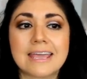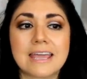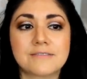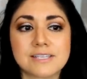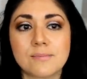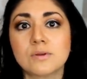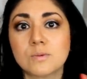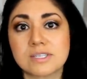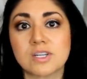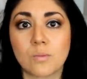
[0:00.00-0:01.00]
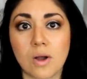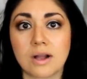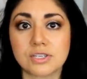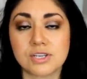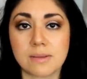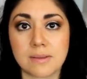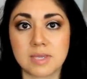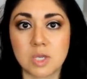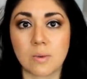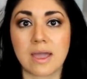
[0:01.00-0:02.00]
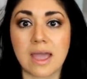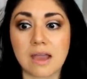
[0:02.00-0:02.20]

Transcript: if someone was to watch MMQA